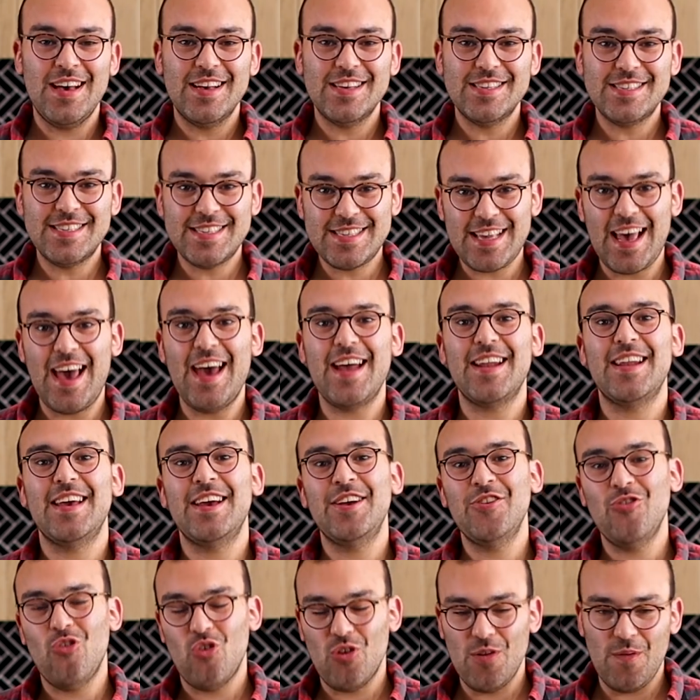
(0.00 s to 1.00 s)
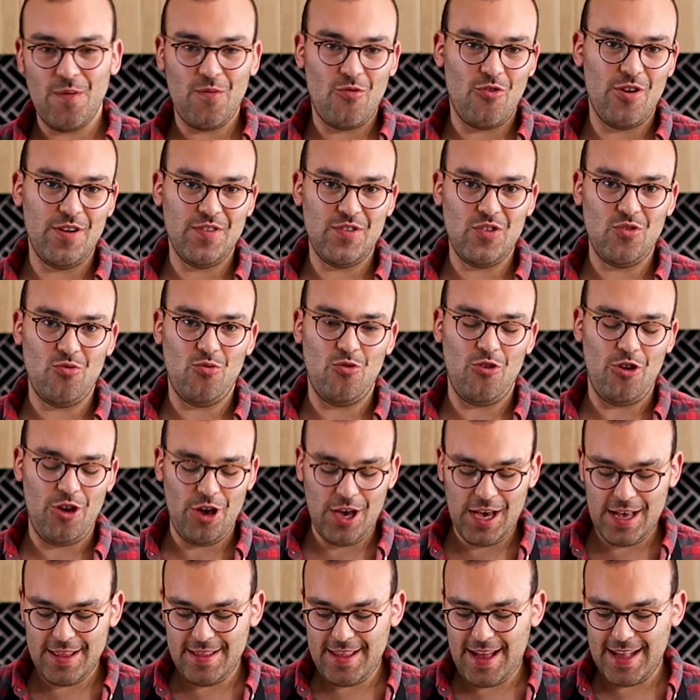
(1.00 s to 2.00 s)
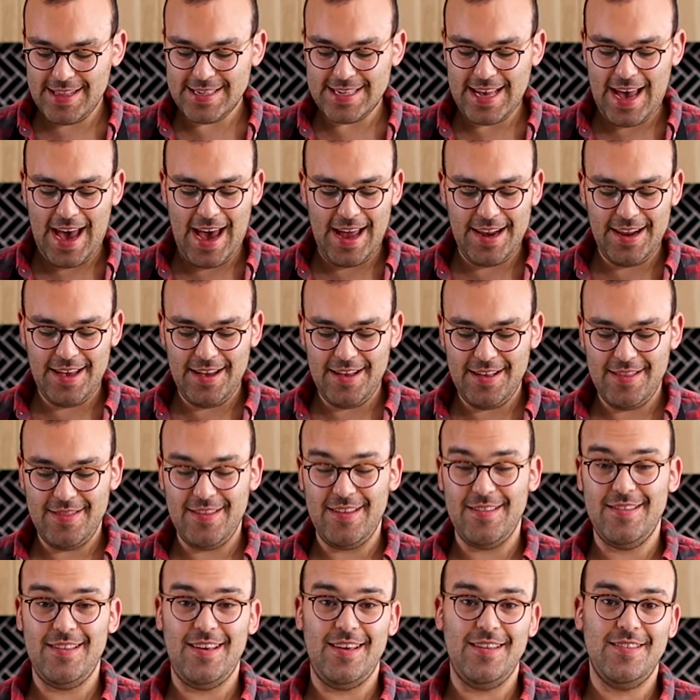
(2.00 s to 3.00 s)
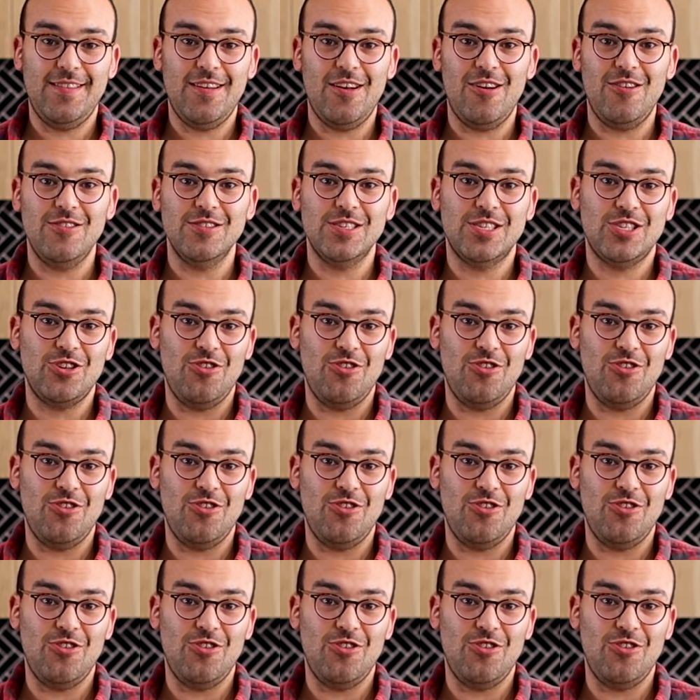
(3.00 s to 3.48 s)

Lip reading: set in order for it to work, and that's adding the details,